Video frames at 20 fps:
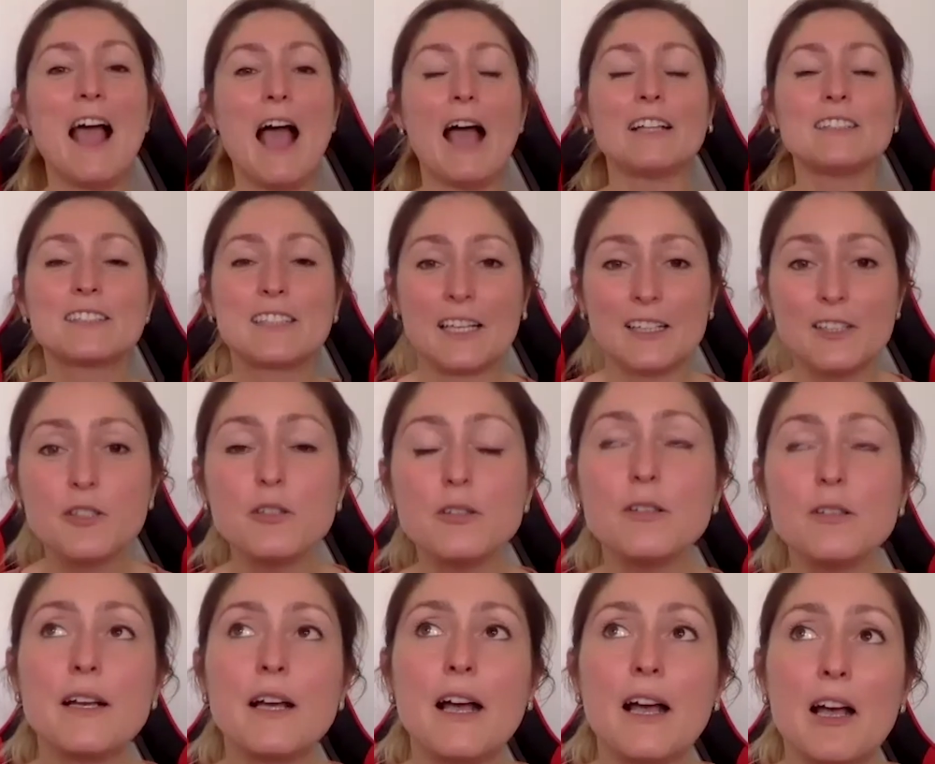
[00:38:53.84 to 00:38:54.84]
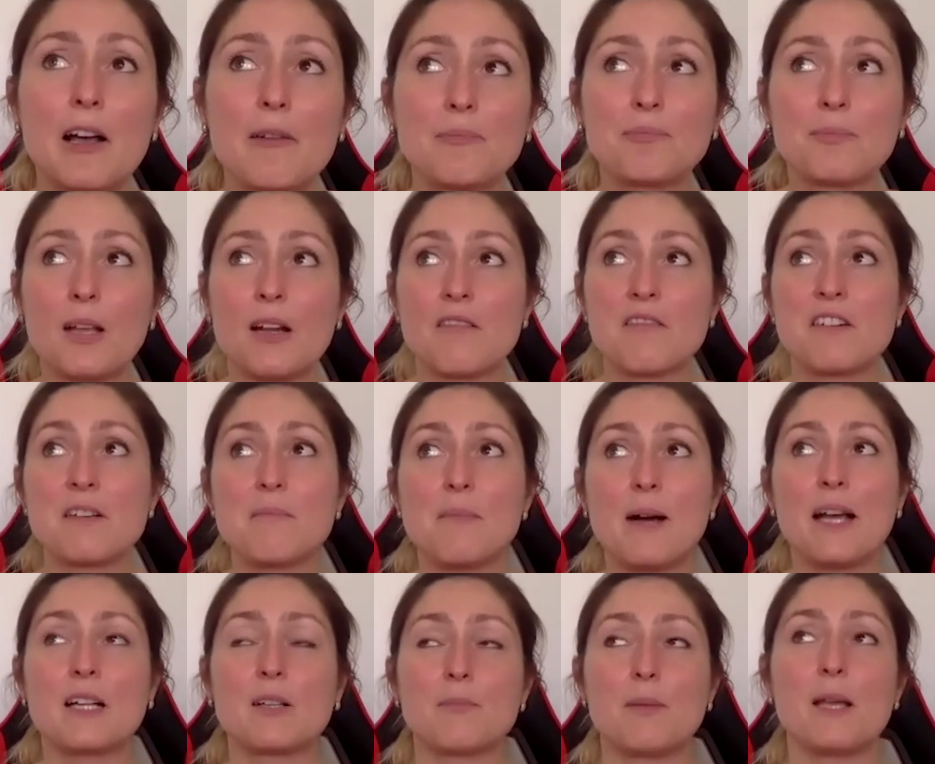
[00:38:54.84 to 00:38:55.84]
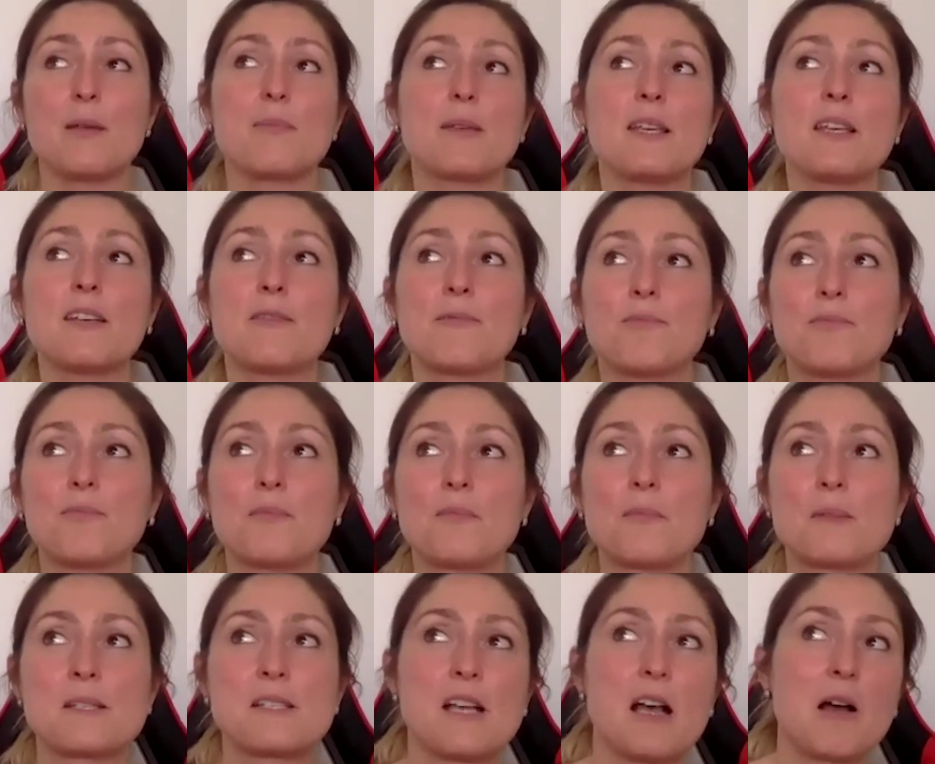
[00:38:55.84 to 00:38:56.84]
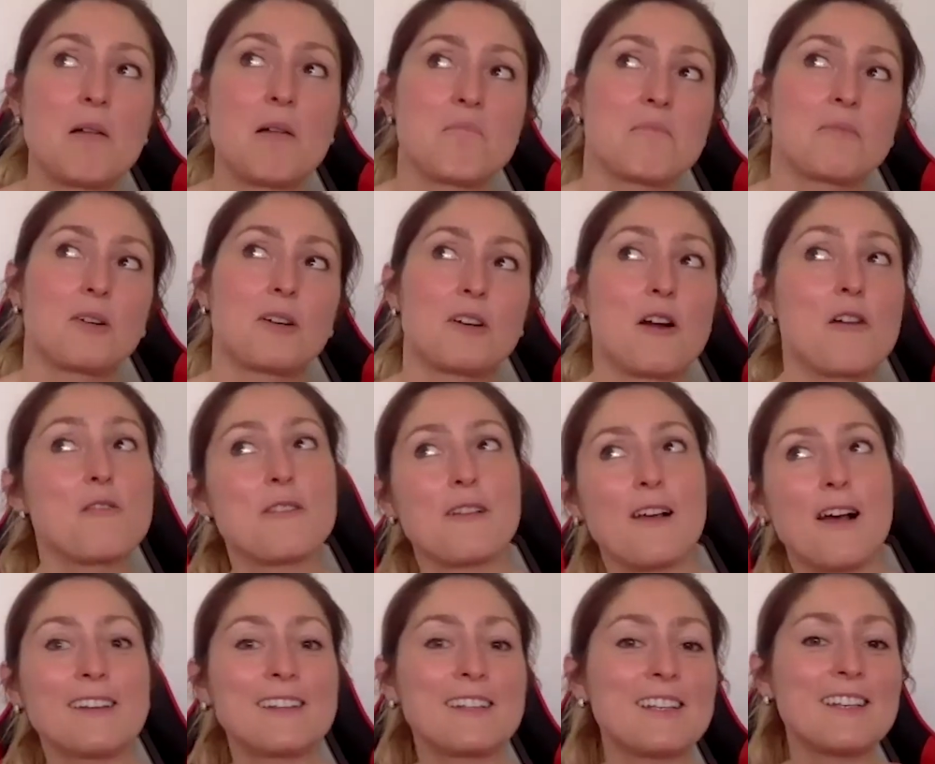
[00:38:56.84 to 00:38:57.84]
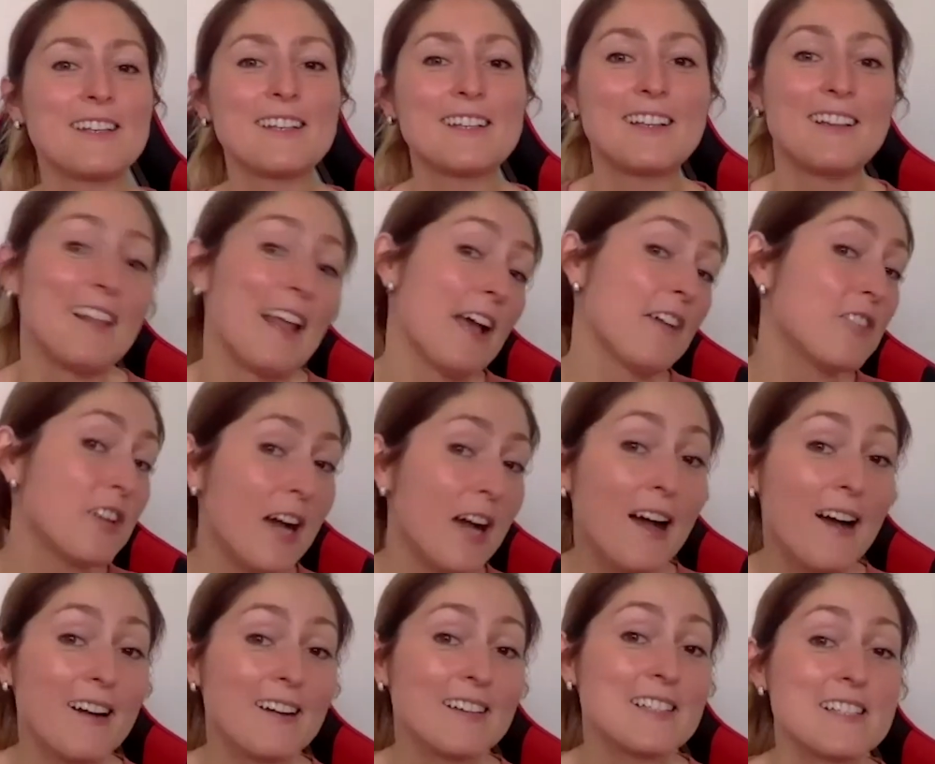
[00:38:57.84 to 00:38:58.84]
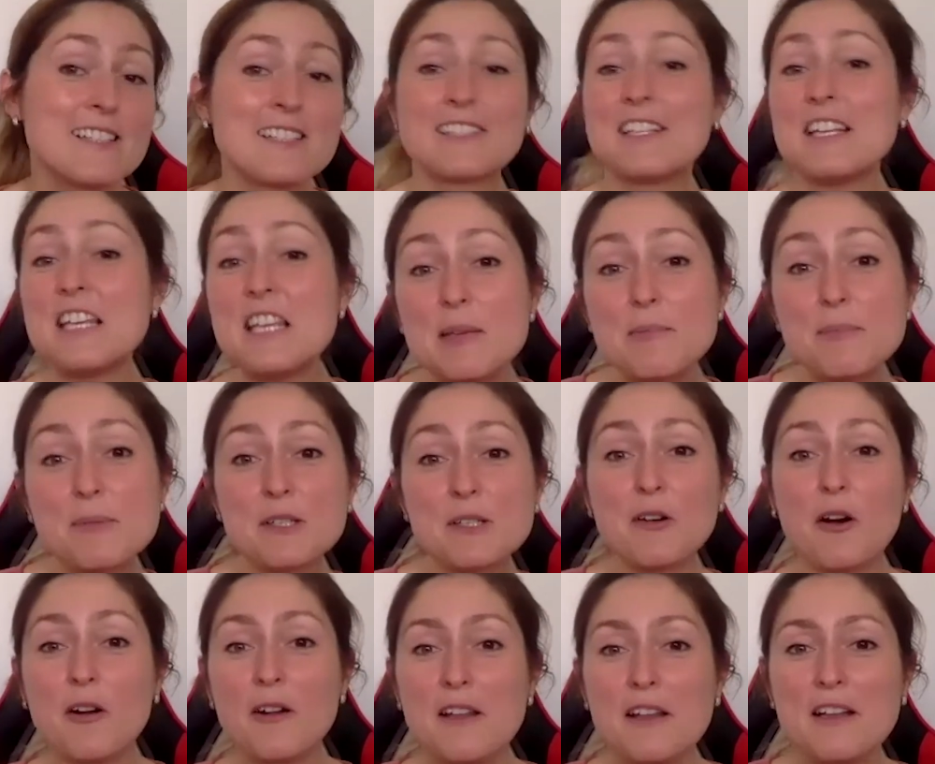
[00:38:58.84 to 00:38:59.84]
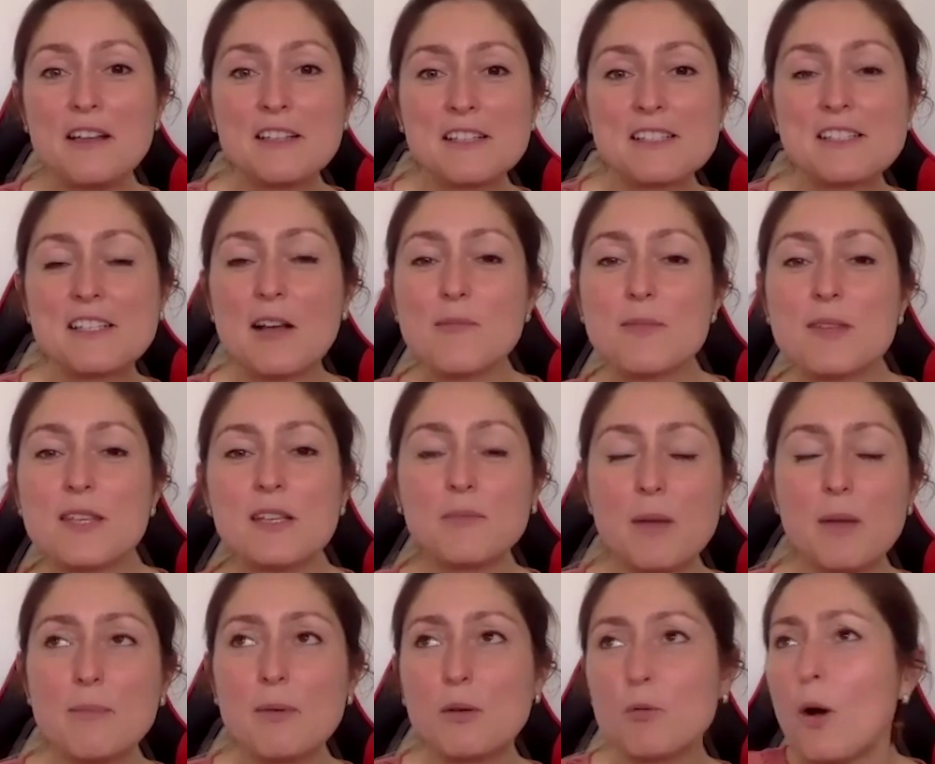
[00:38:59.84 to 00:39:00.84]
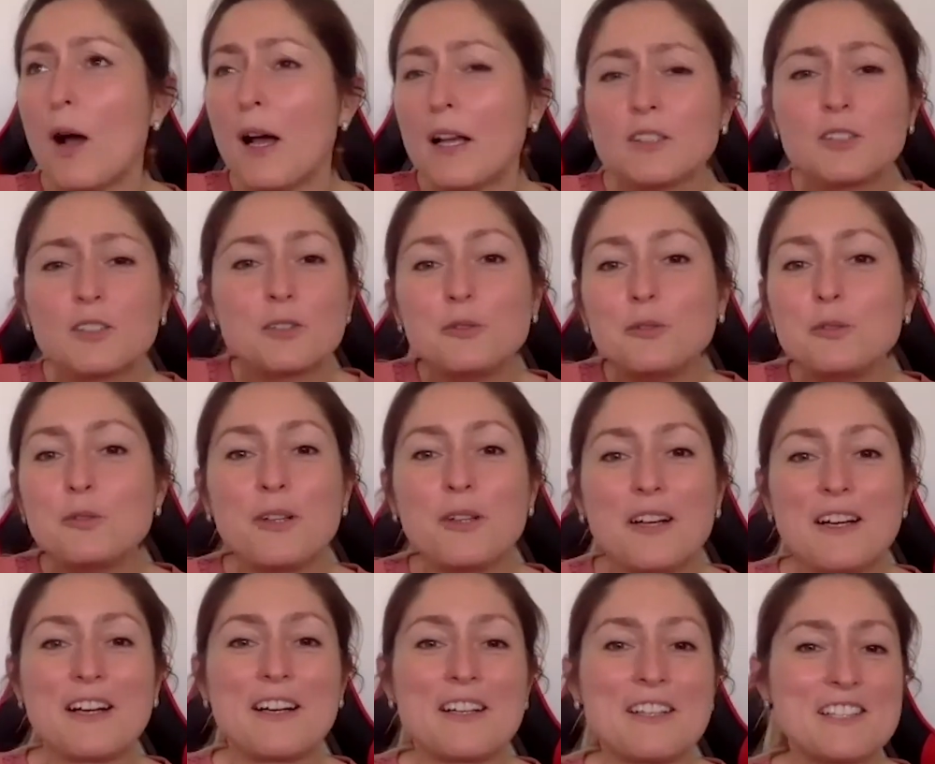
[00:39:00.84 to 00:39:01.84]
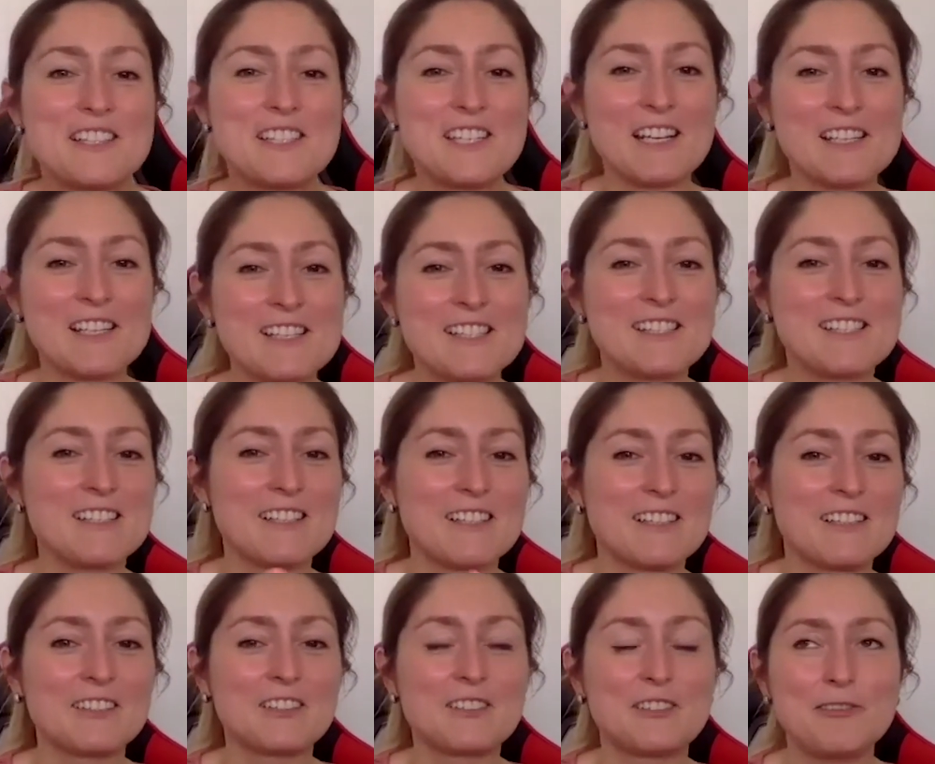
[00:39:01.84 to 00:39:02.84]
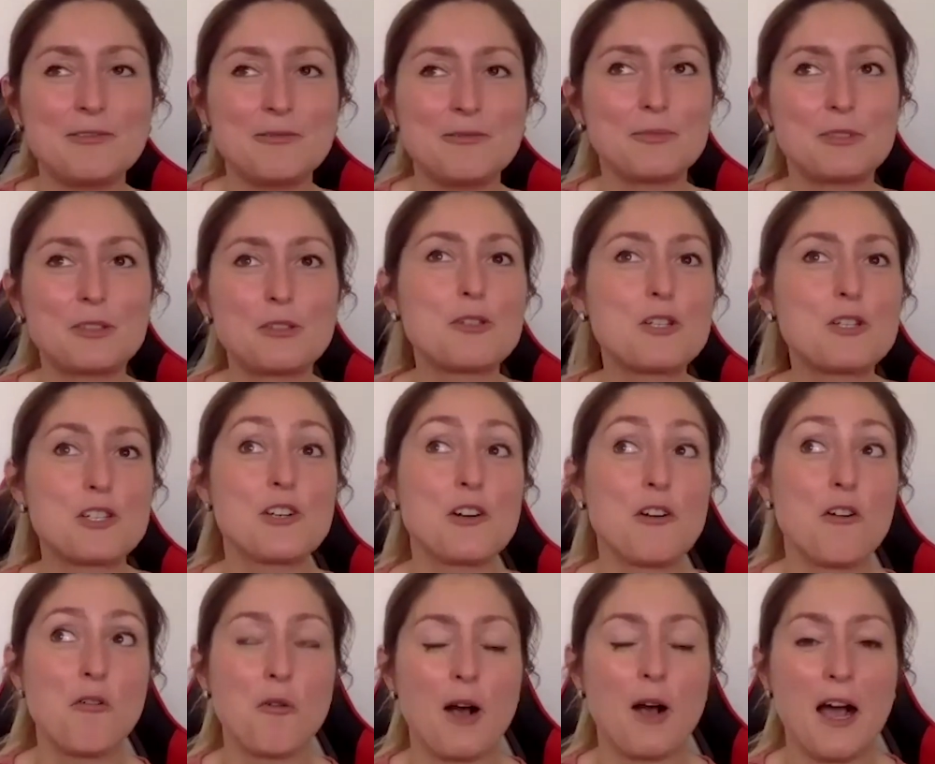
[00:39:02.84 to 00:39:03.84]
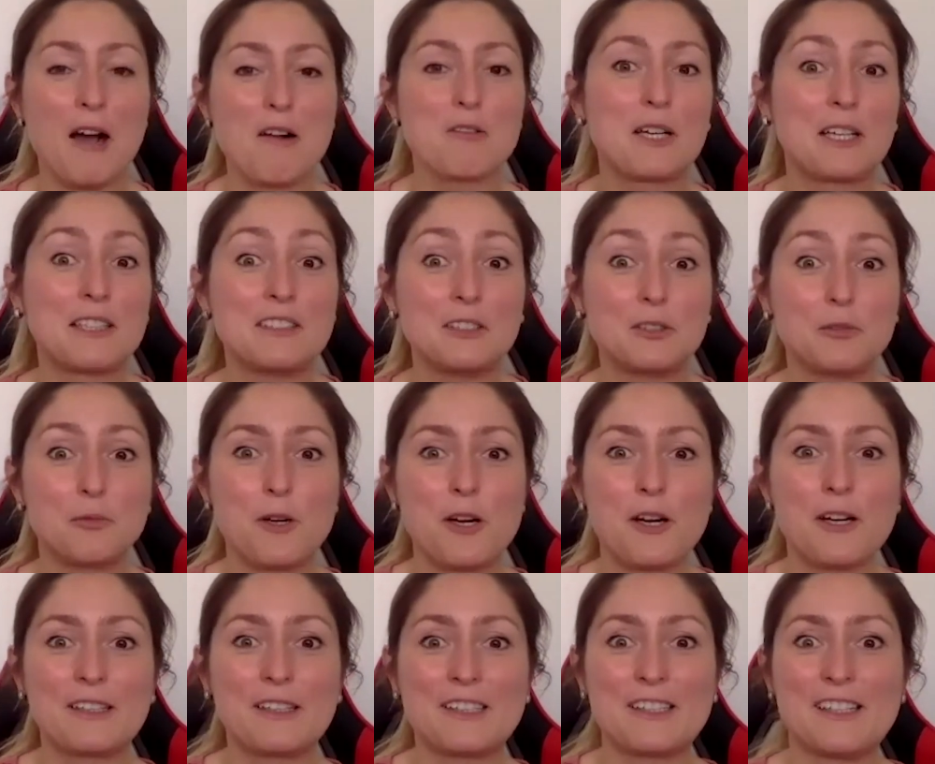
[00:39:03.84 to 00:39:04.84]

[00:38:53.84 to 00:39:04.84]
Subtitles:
And can you remind maybe some growth hacking life hacks, tips, or something, maybe one, two, just to show how can it work